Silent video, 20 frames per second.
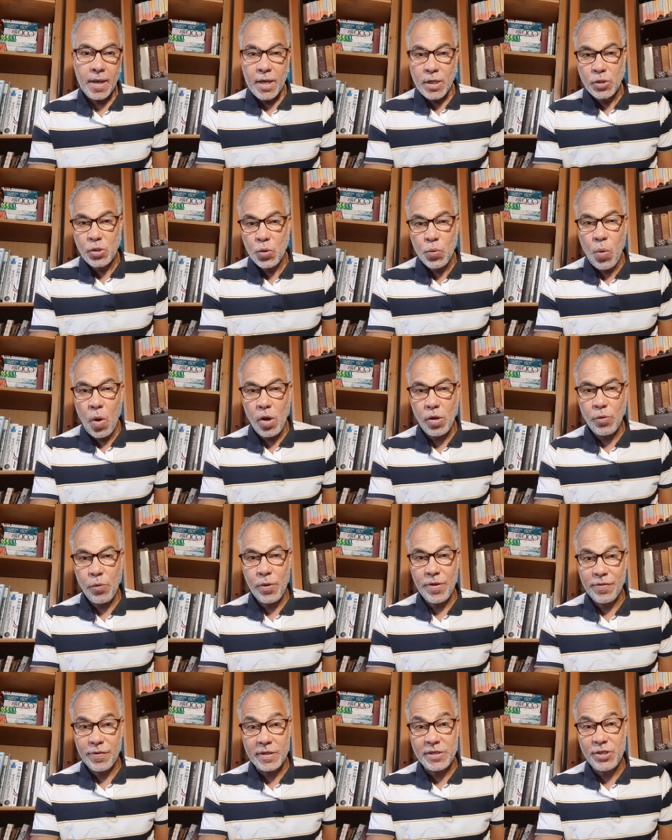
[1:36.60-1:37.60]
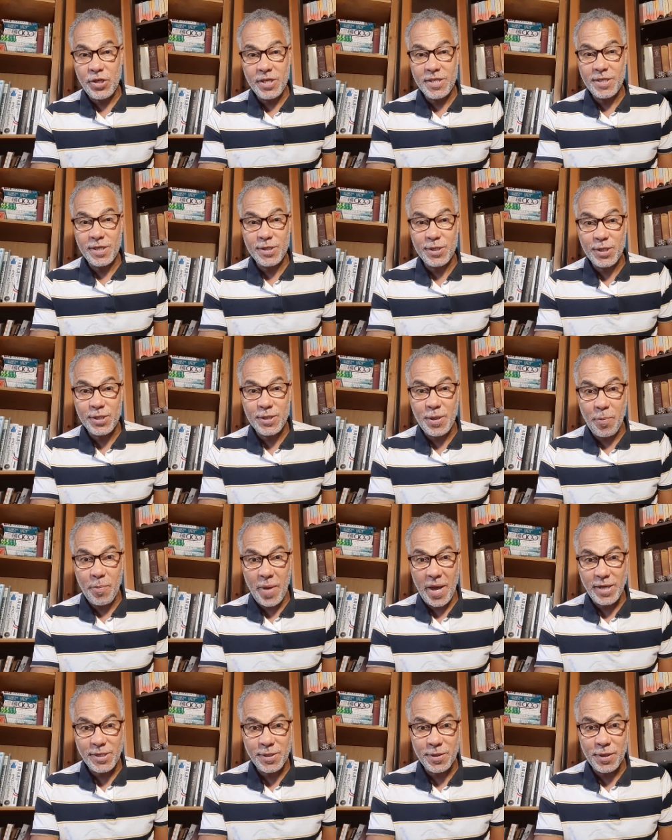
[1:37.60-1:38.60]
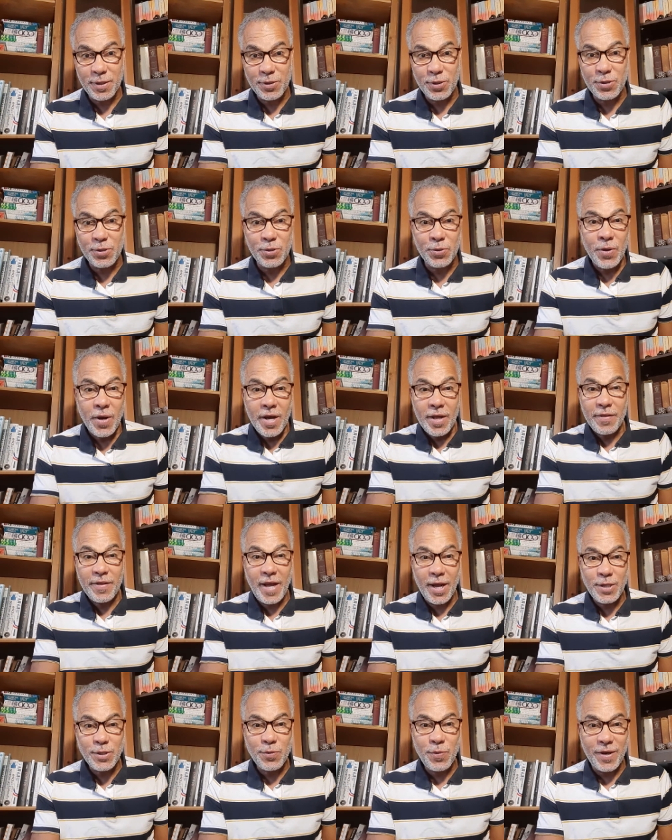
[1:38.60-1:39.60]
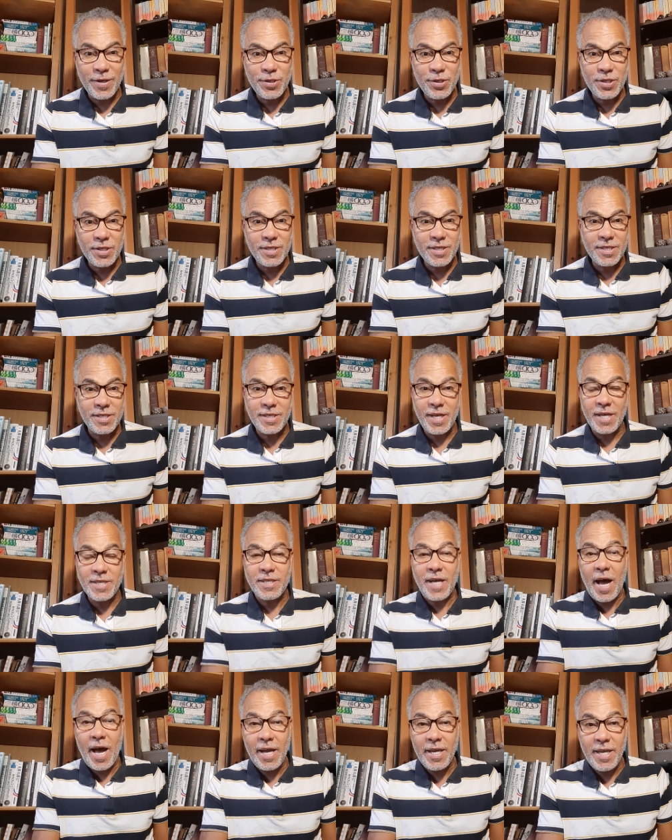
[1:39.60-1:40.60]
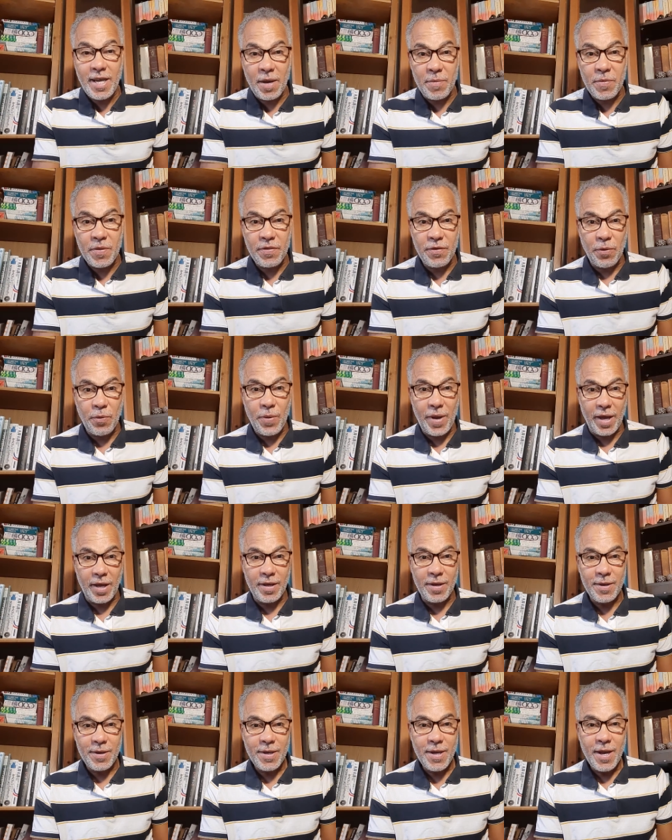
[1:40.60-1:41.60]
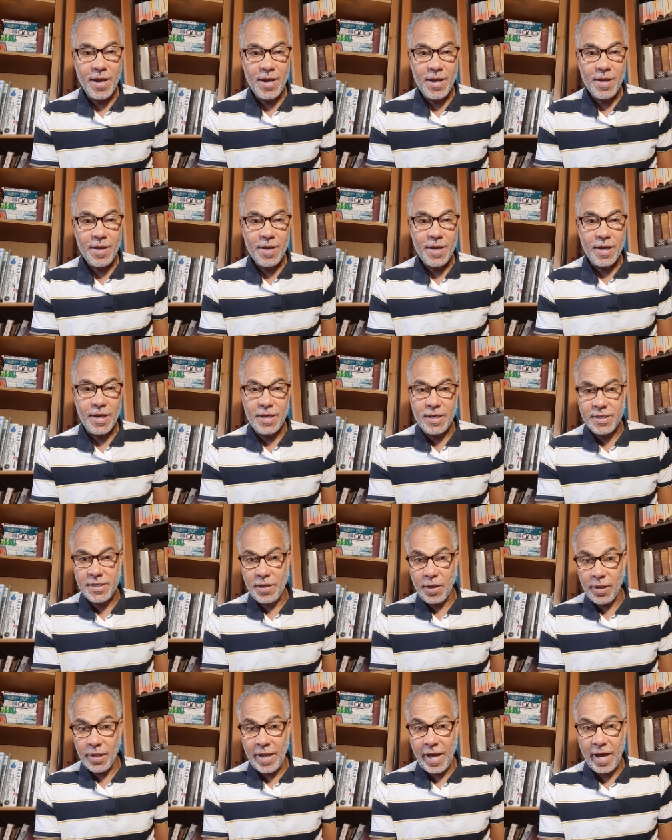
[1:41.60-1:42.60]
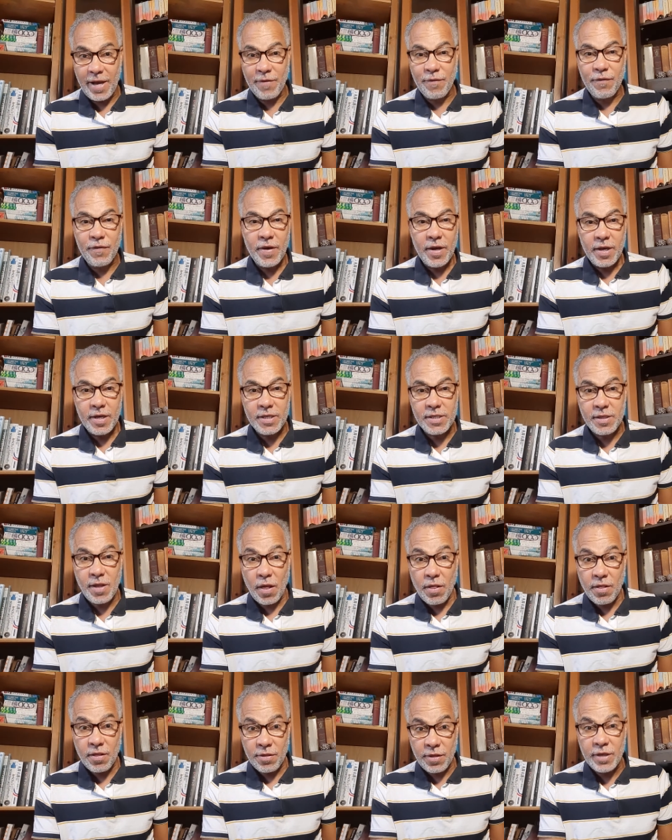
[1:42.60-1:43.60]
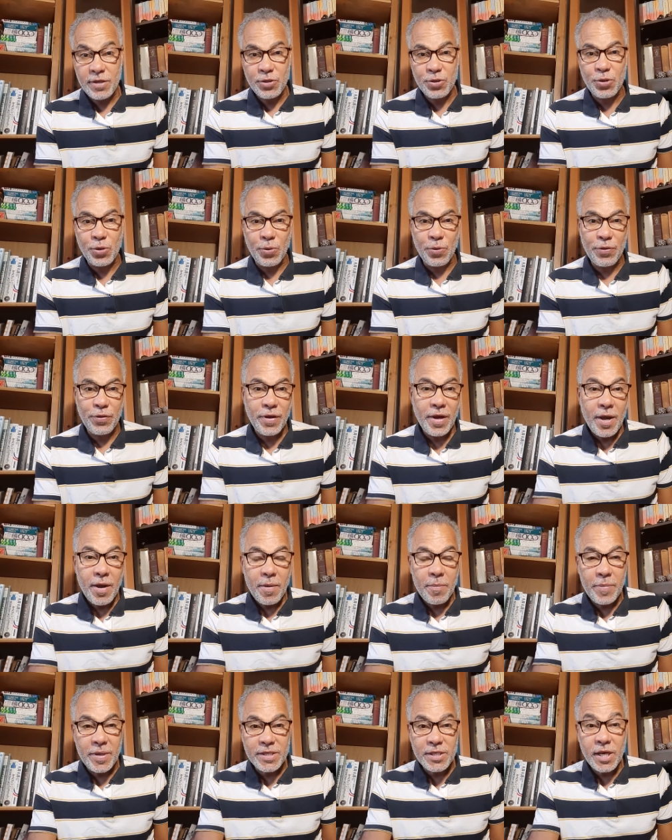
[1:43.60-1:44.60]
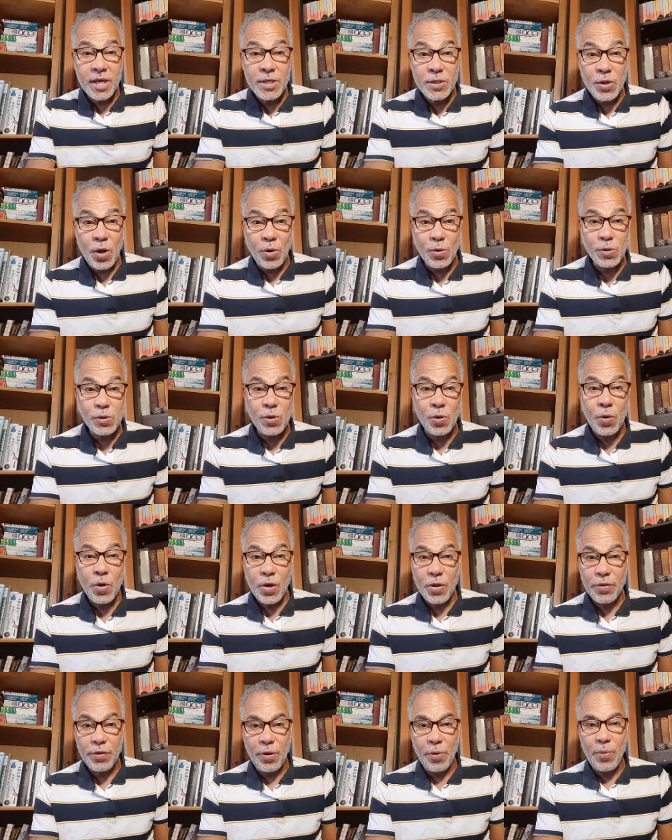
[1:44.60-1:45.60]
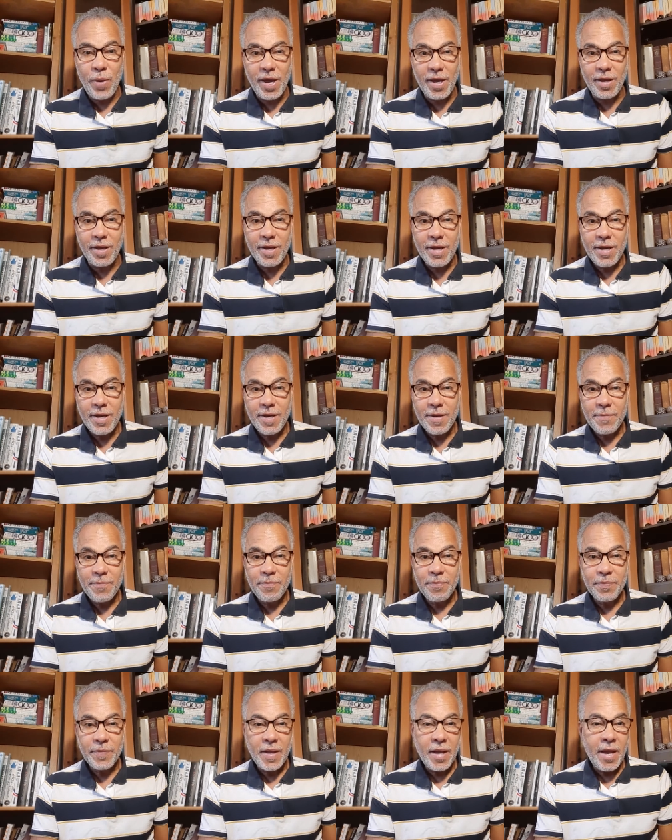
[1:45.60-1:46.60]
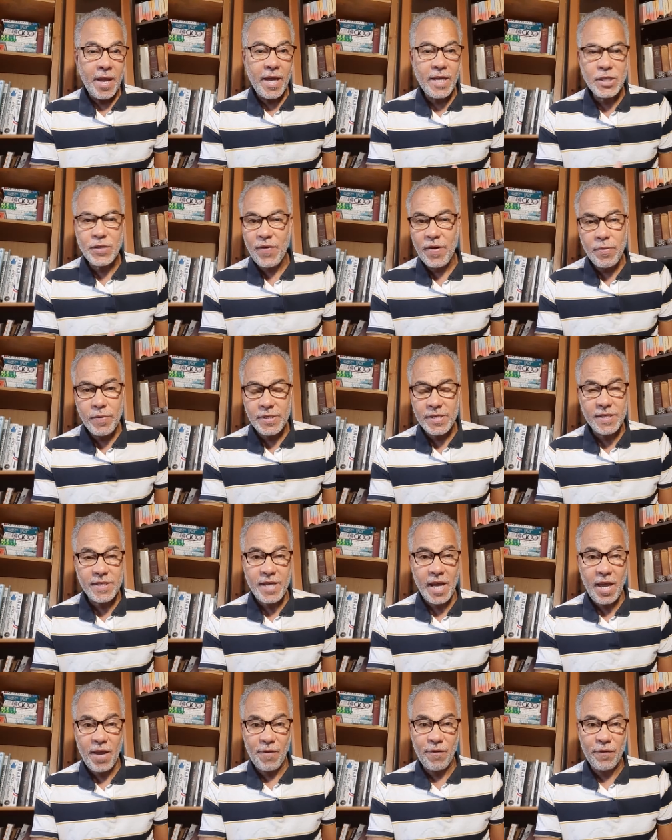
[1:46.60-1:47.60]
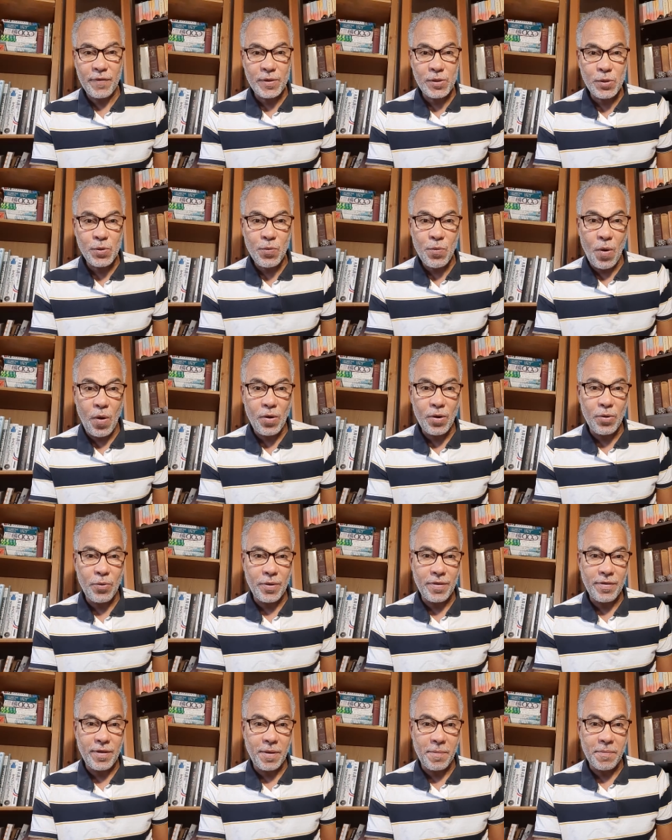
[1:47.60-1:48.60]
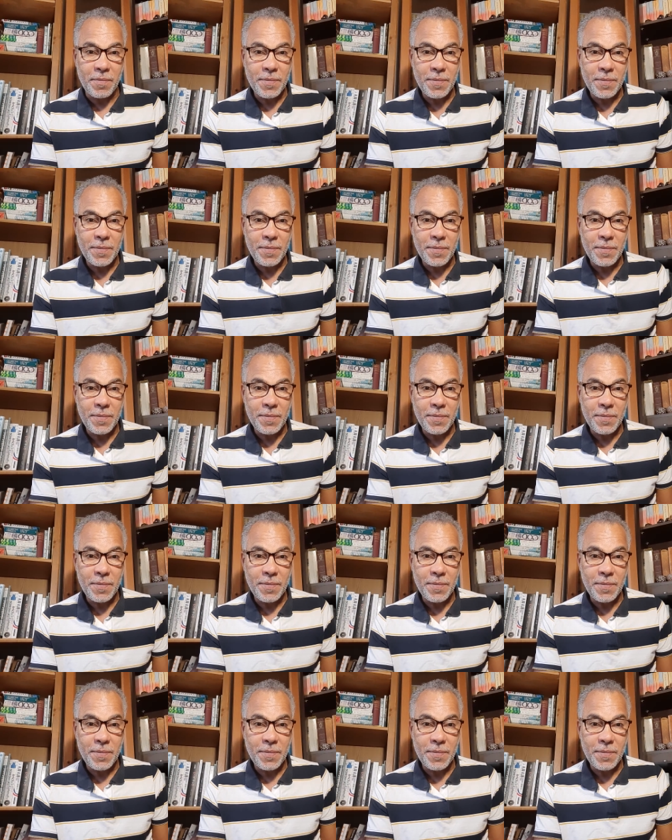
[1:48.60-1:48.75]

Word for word: To walk with Jesus is the best thing to do. That's why Jesus says, I am the way. He is the life, He is the, the truth, but He is also the way. It's very safe to walk with Him